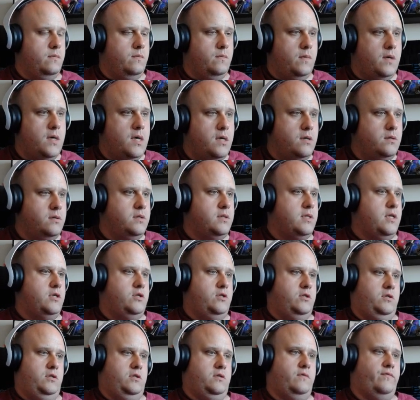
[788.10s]
Why don't you
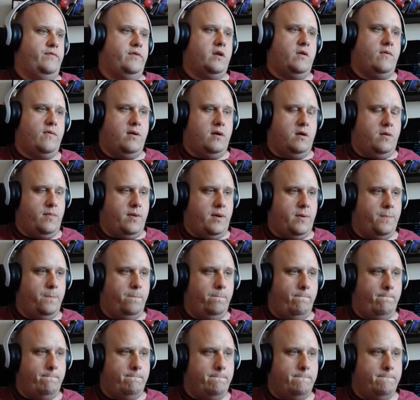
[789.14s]
station yourself at the roundabout?
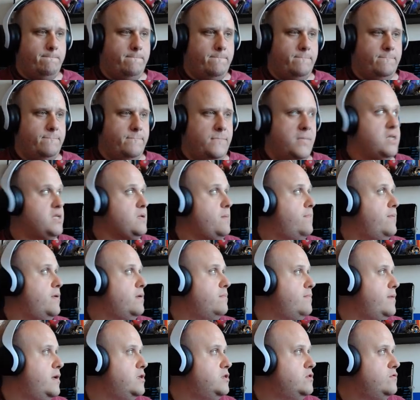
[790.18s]
It's a big
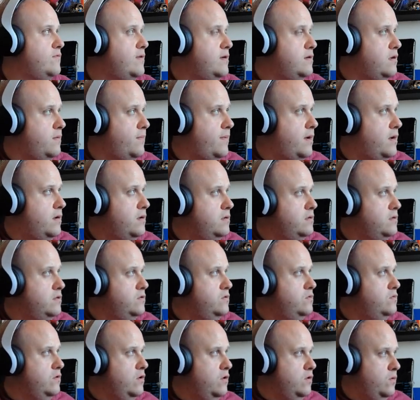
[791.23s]
major roundabout.
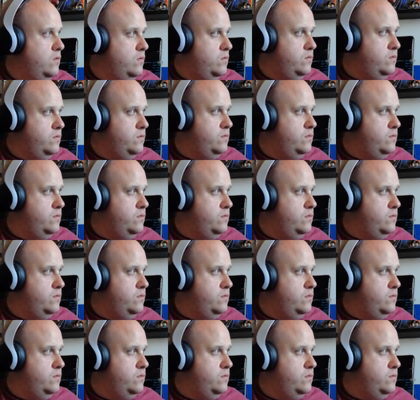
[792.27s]
You know.